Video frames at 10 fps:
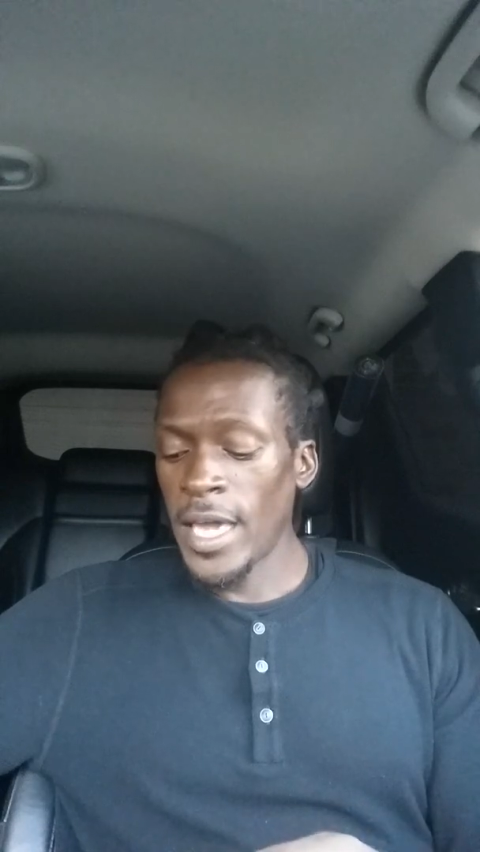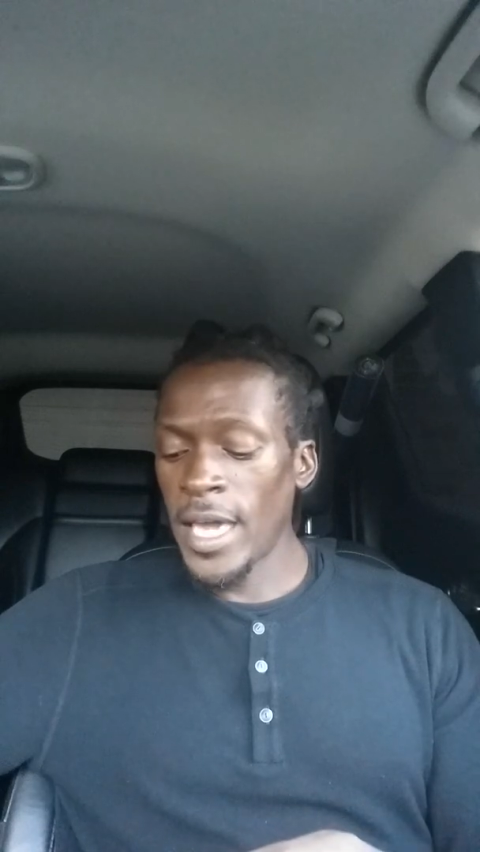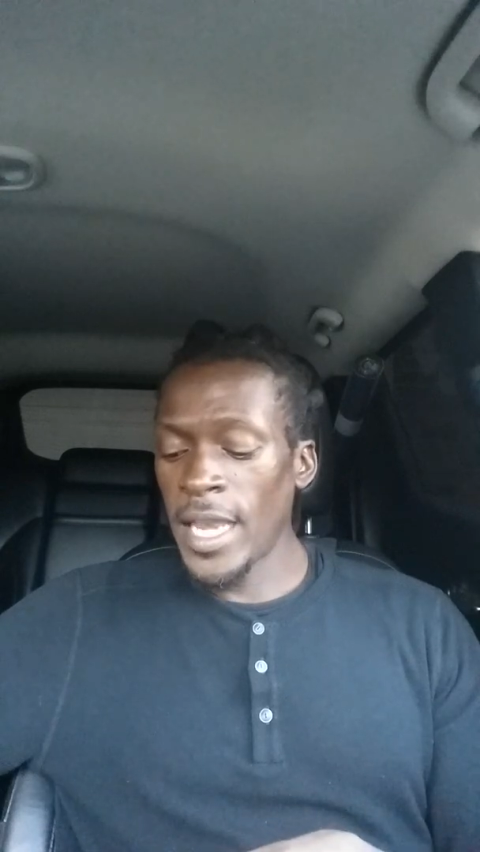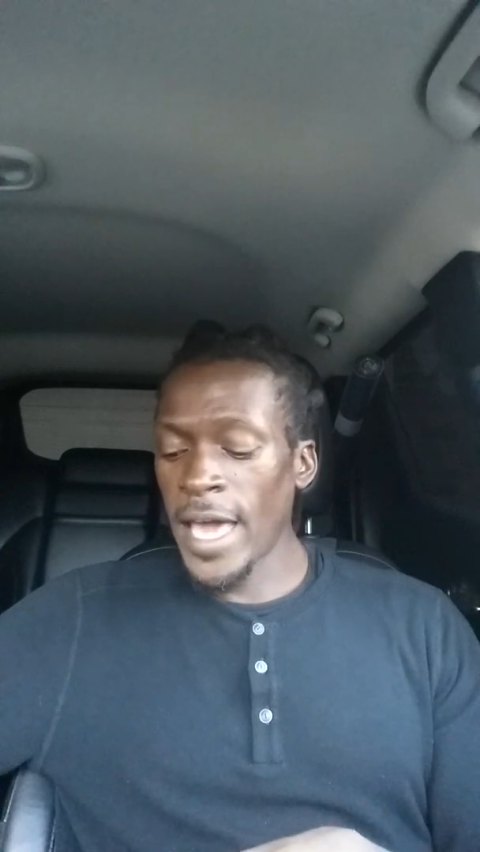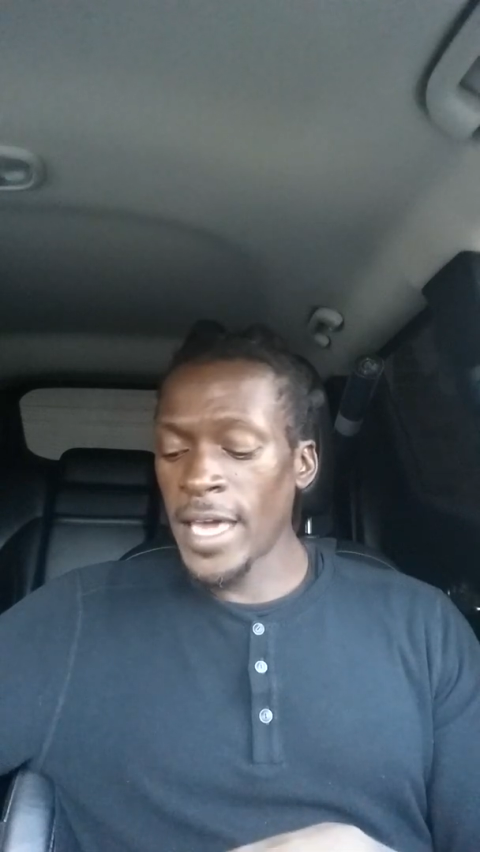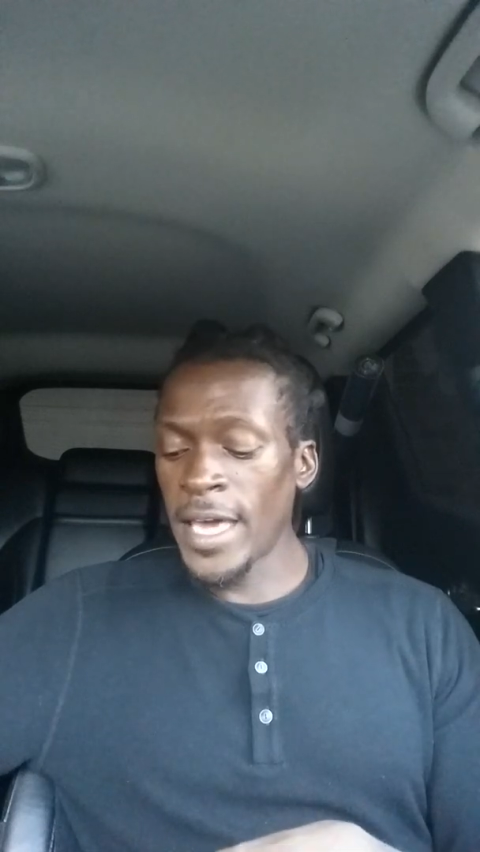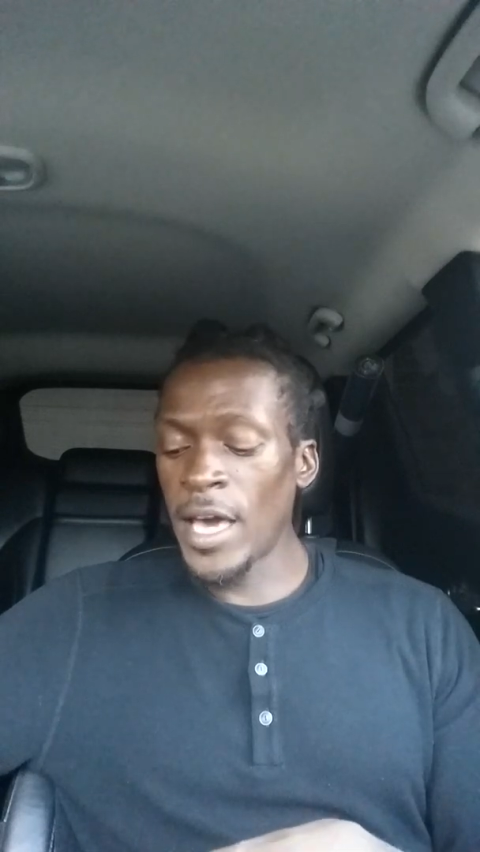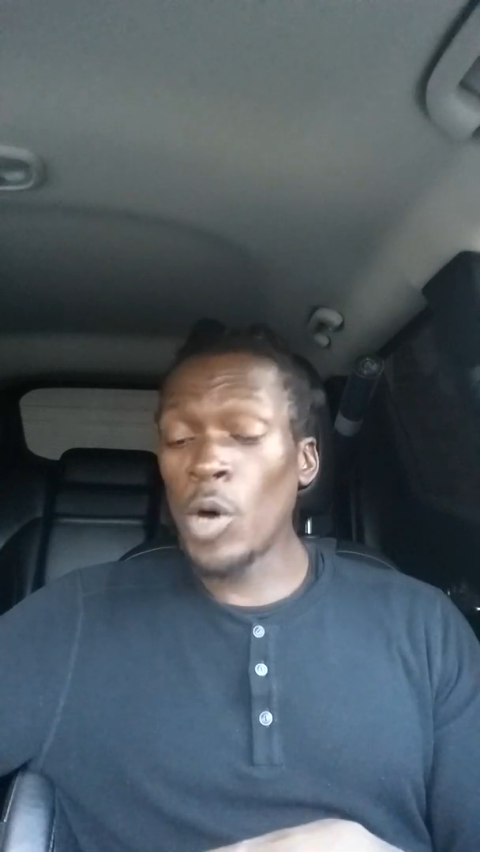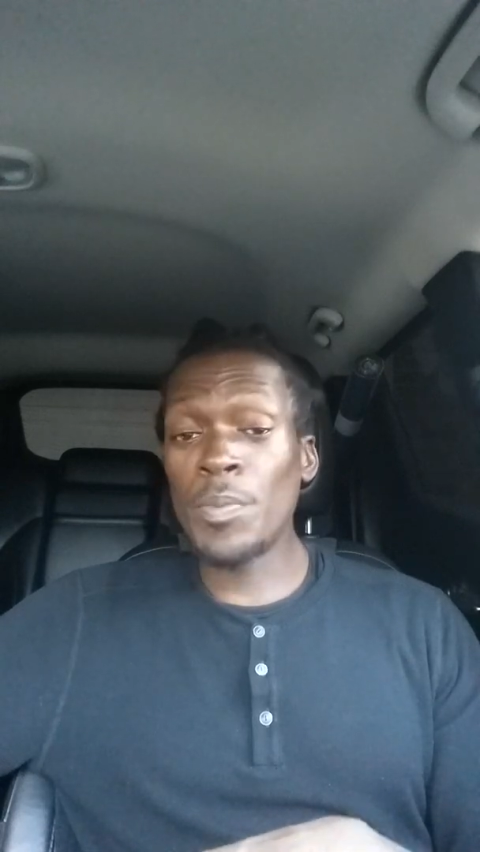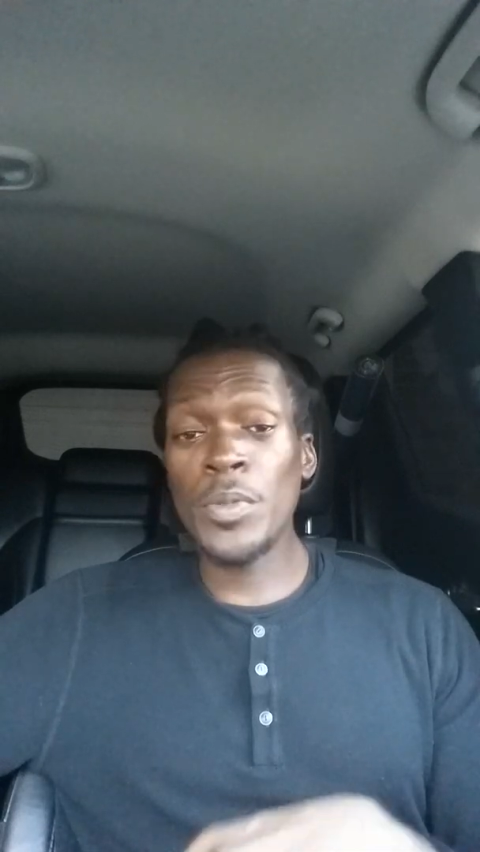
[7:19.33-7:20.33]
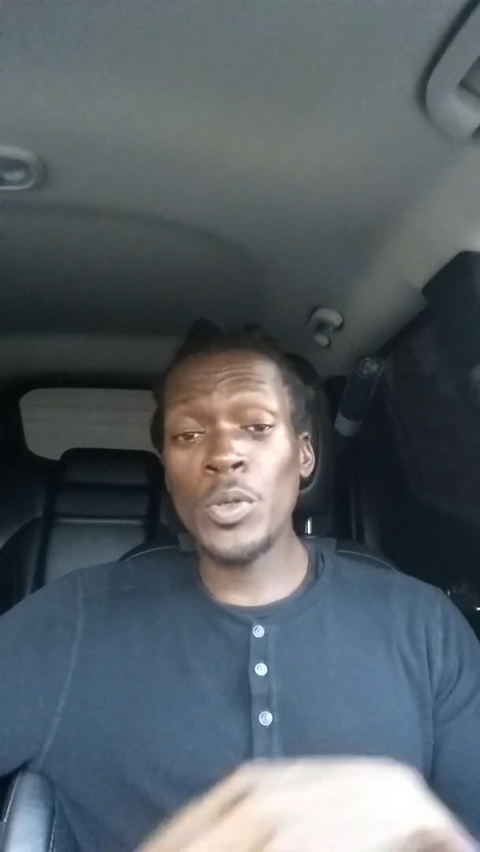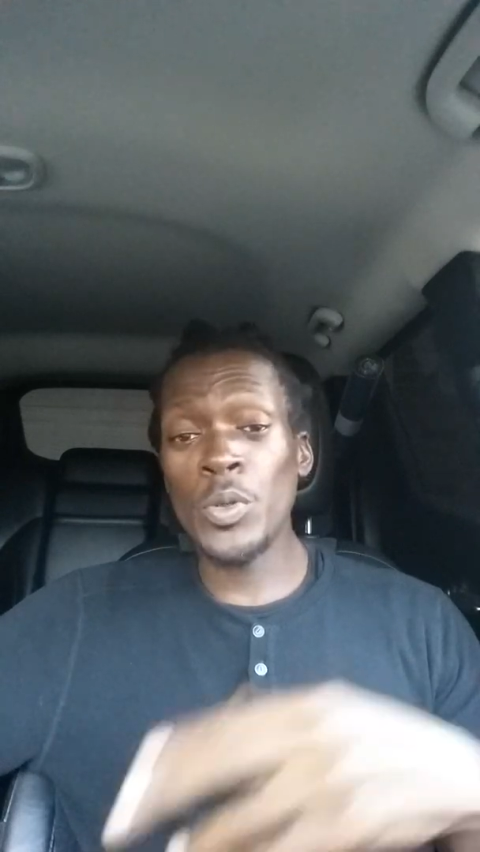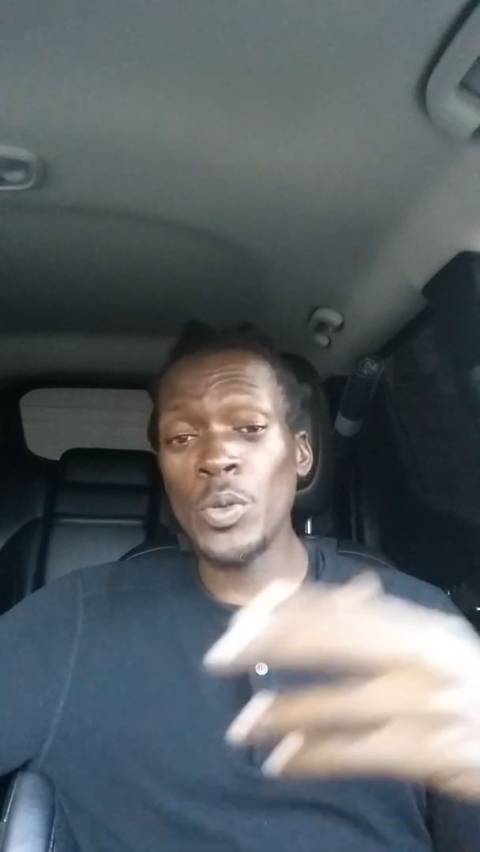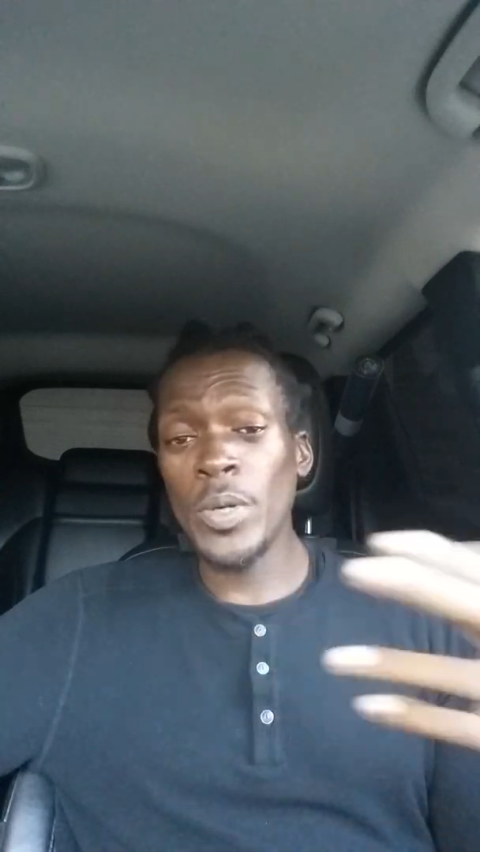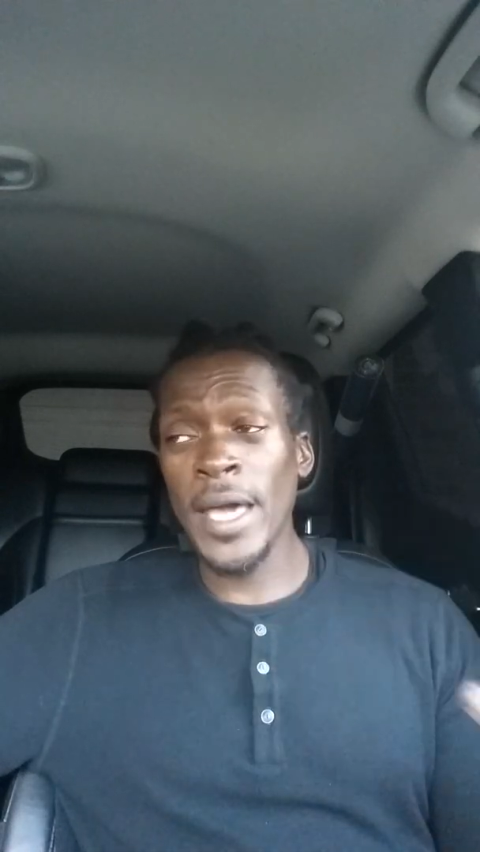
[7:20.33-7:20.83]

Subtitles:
and that can help you